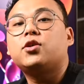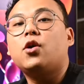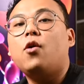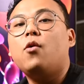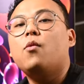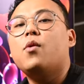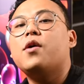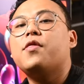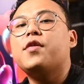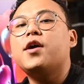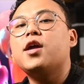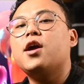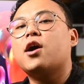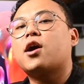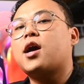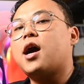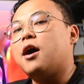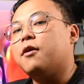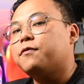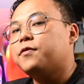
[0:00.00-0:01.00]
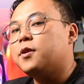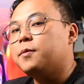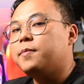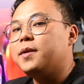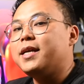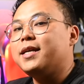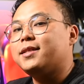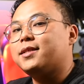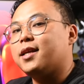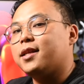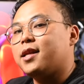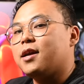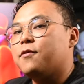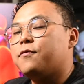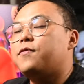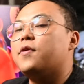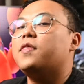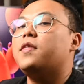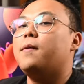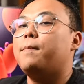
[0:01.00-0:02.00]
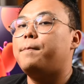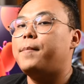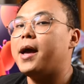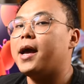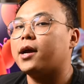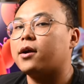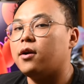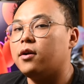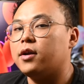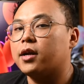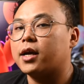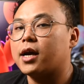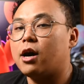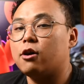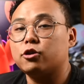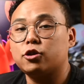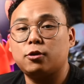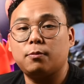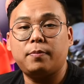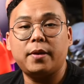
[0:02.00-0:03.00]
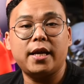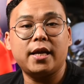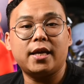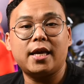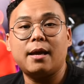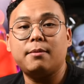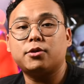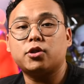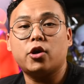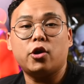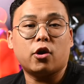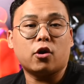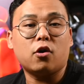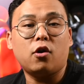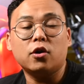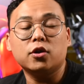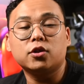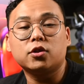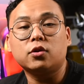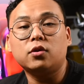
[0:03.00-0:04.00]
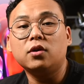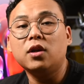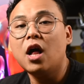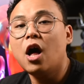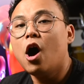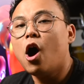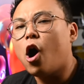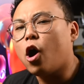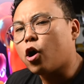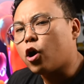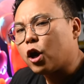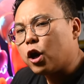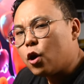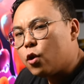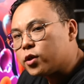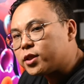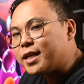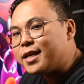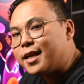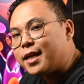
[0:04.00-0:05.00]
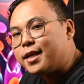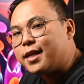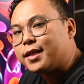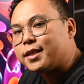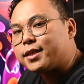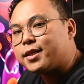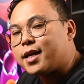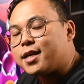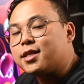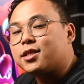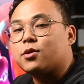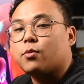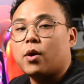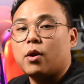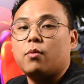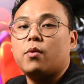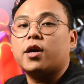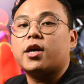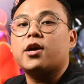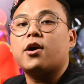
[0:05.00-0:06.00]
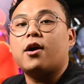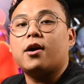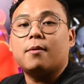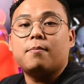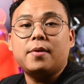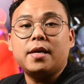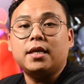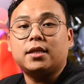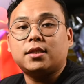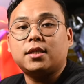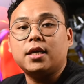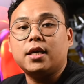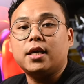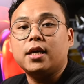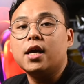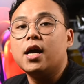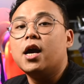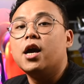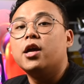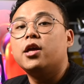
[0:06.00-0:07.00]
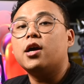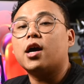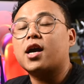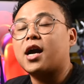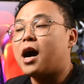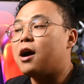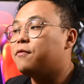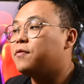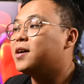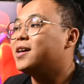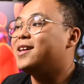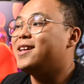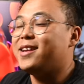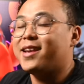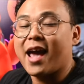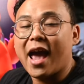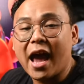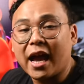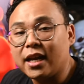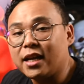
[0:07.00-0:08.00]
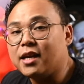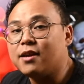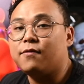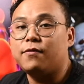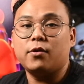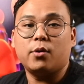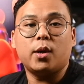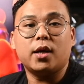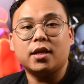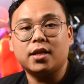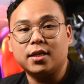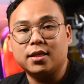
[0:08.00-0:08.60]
So whether you're comfortably sitting further back on the couch to play games on your console or closing the distance when working on a PC, you're covered in any viewing